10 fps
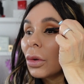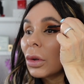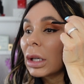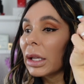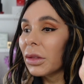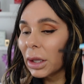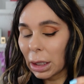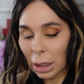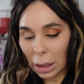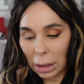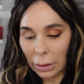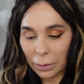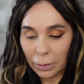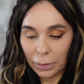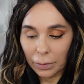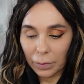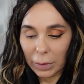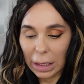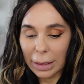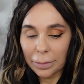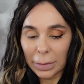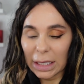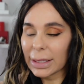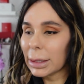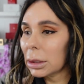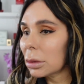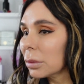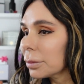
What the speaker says: only thing I'm missing